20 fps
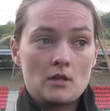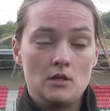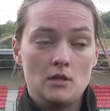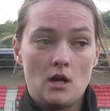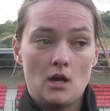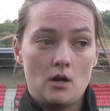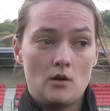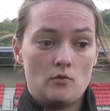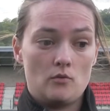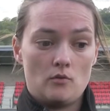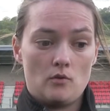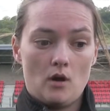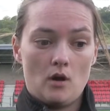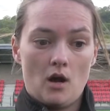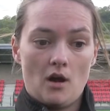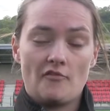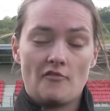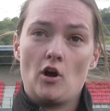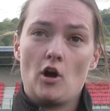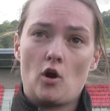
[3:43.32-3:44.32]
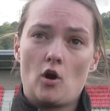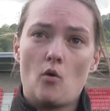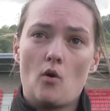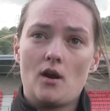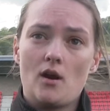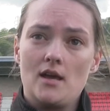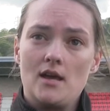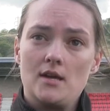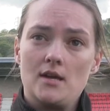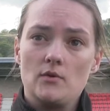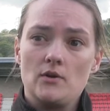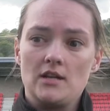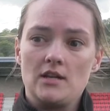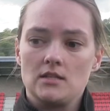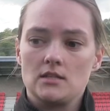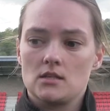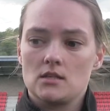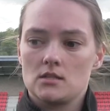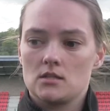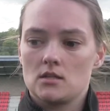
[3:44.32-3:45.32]
you know, of her quality. We
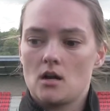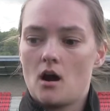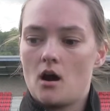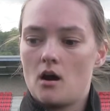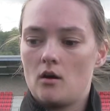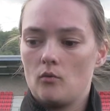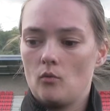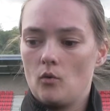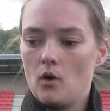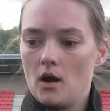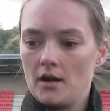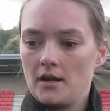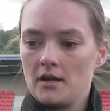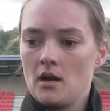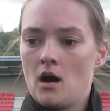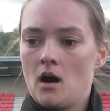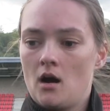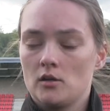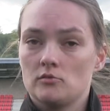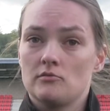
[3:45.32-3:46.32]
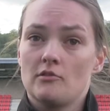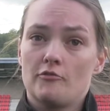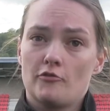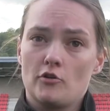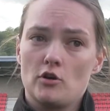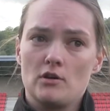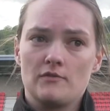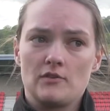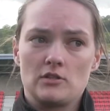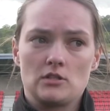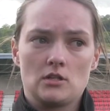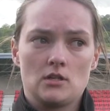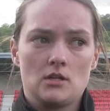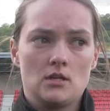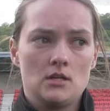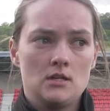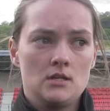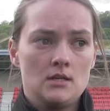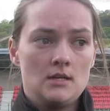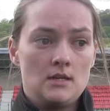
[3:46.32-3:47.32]
need to start working harder in front of her
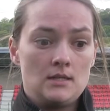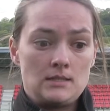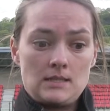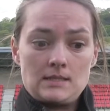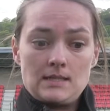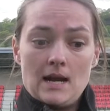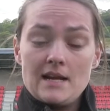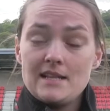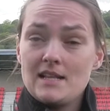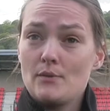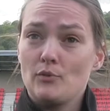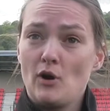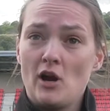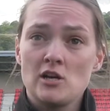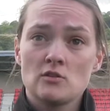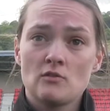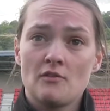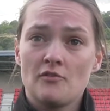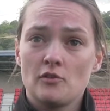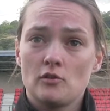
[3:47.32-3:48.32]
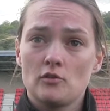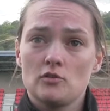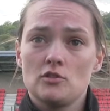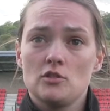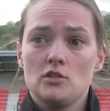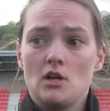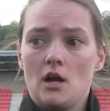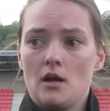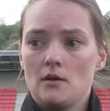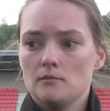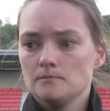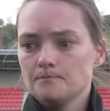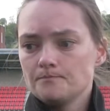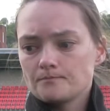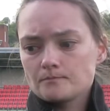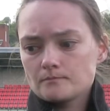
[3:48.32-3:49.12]
to take that pressure off her, because, you know,